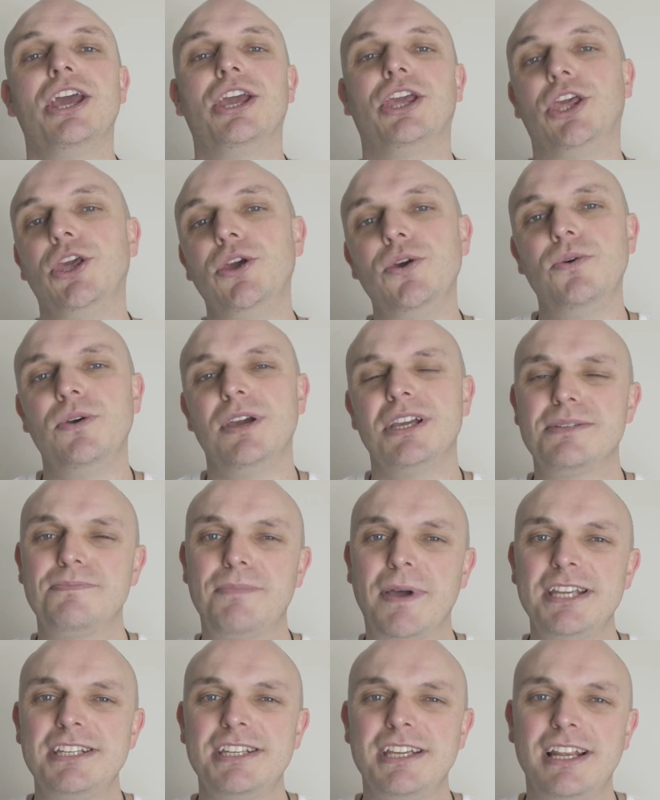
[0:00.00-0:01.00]
Hue is
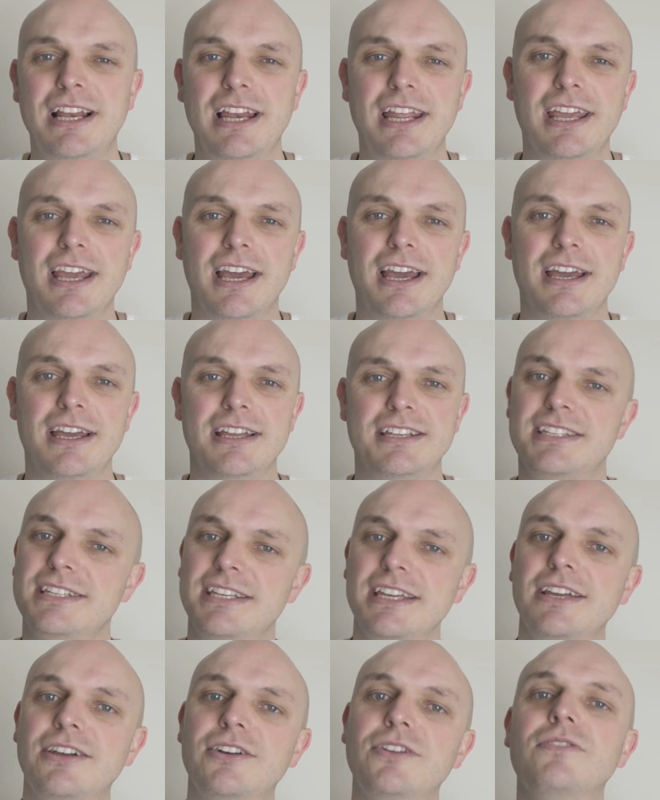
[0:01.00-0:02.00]
basically a
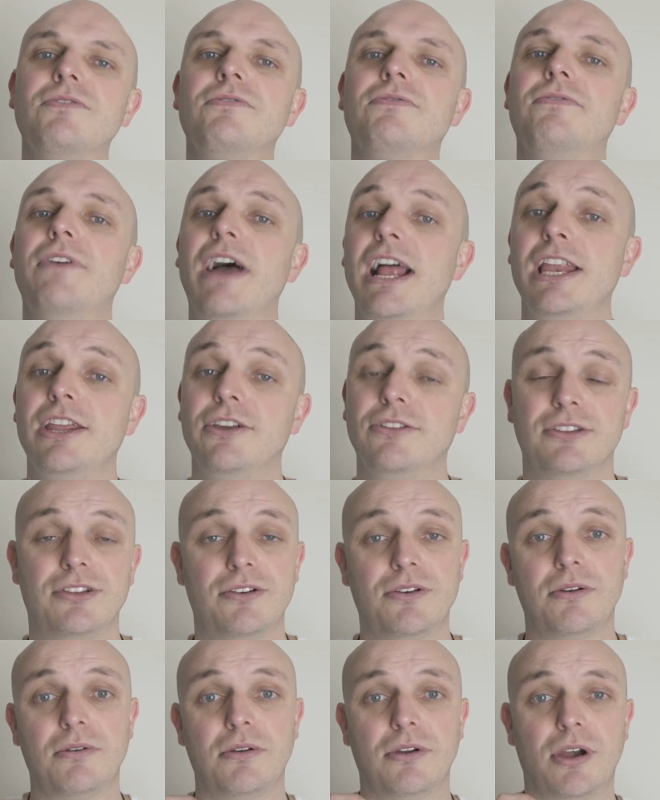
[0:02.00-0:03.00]
single value
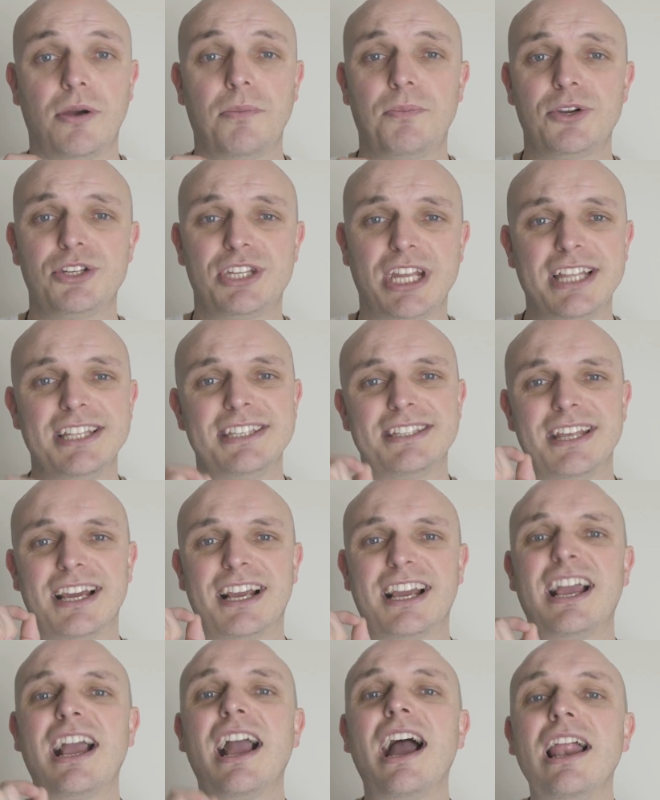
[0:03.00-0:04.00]
that re represents the
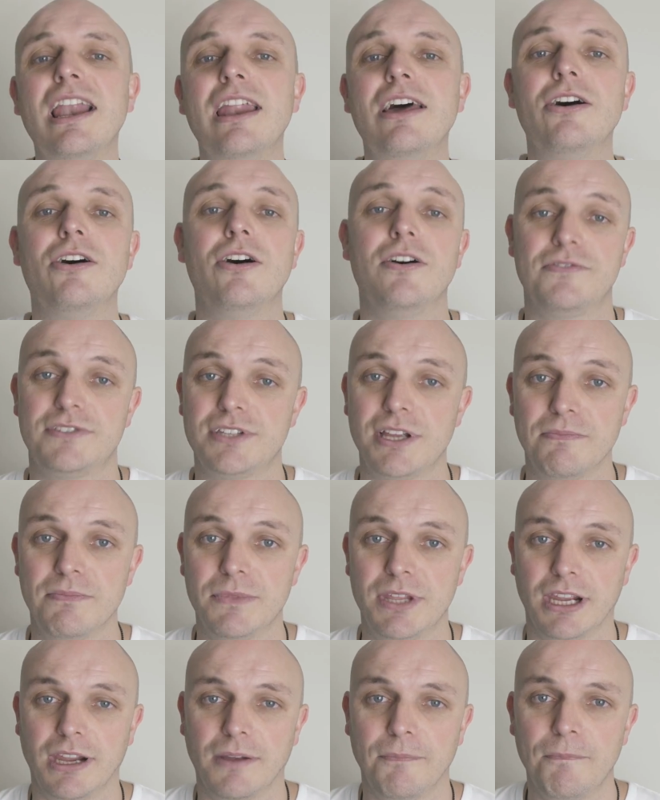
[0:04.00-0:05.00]
color of
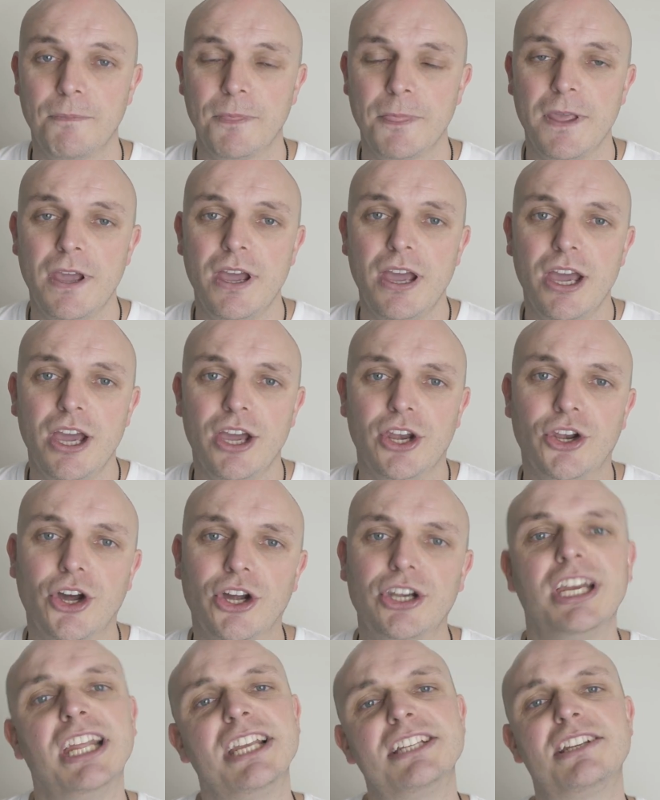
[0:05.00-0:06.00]
something.
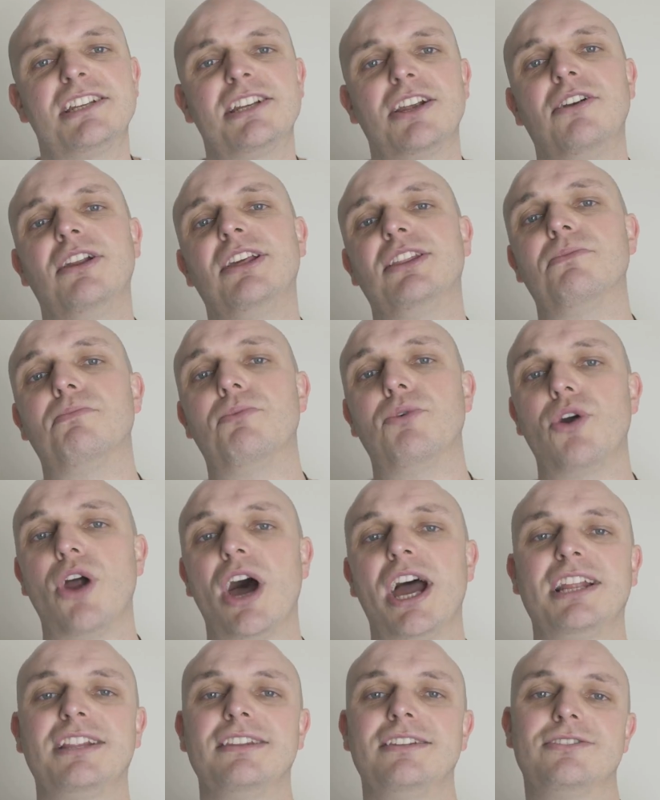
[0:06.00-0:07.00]
Not necessarily the
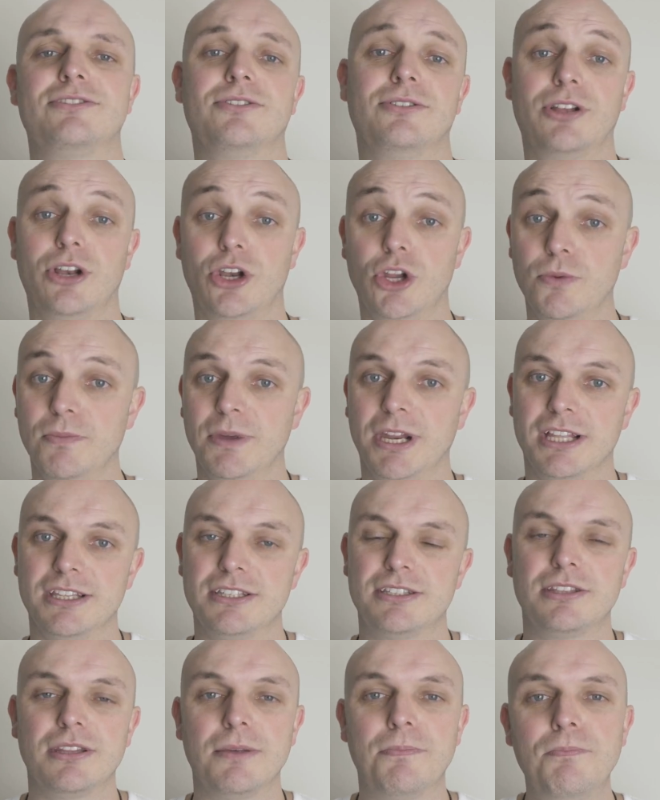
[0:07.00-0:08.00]
brightness or the
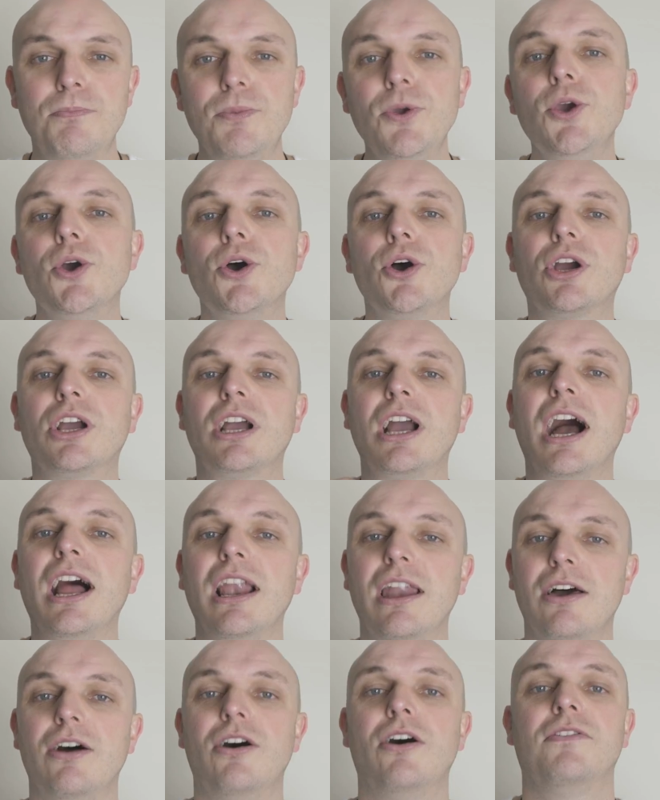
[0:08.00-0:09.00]
luminance, the pure
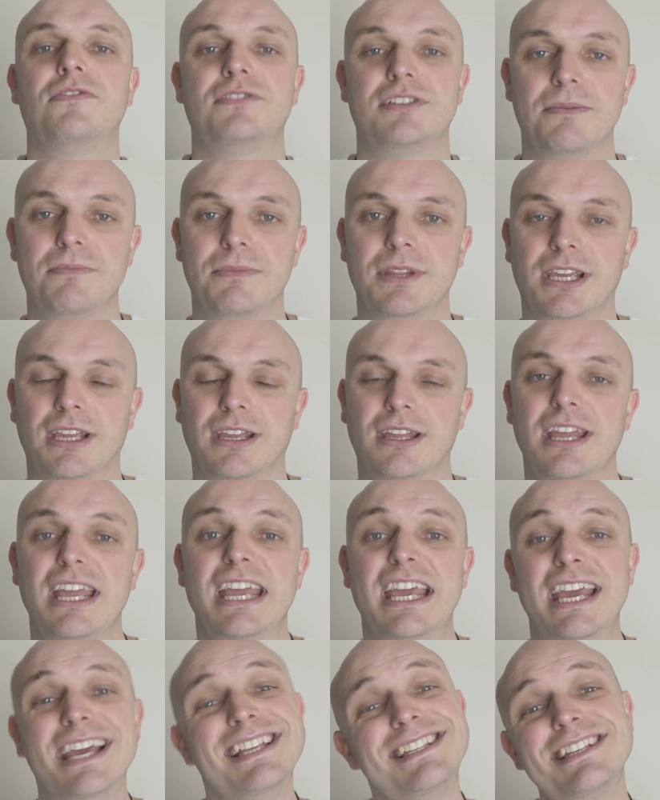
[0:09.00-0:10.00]
color of something.
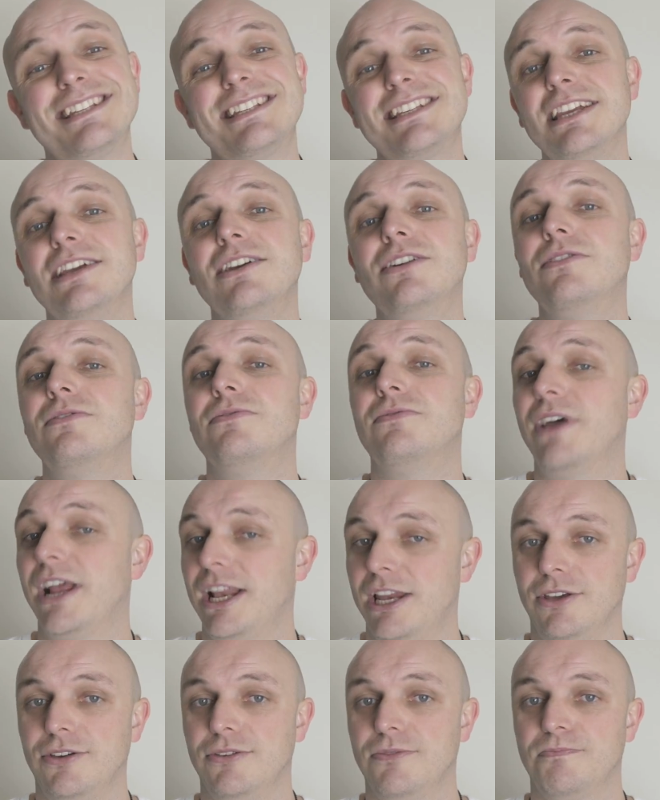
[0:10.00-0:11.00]
It's a single
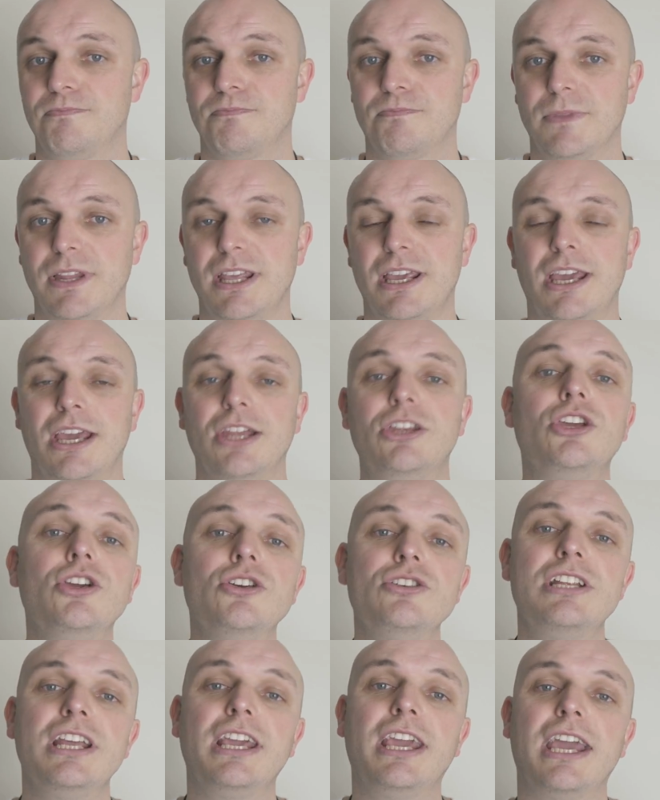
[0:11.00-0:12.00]
value. It
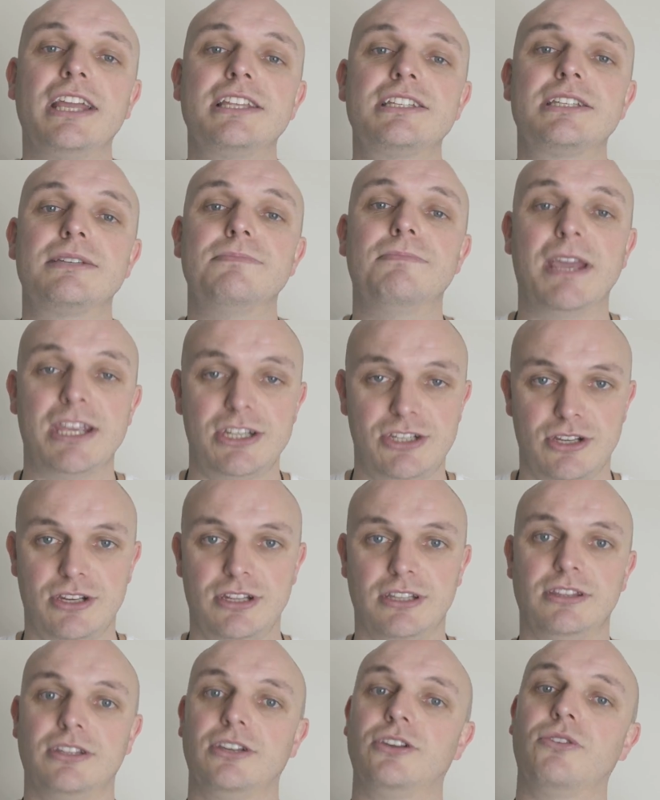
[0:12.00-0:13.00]
usually gets
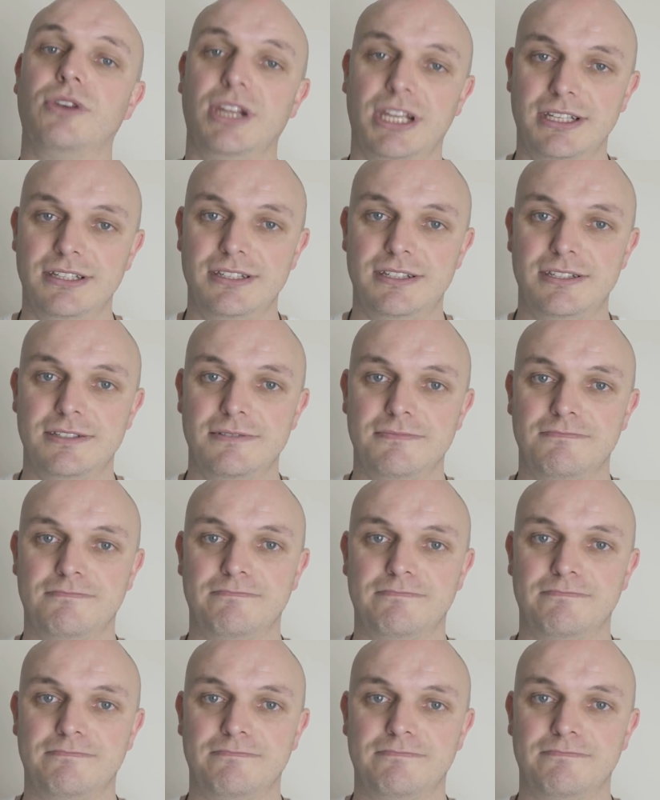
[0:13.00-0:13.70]
measured in degrees.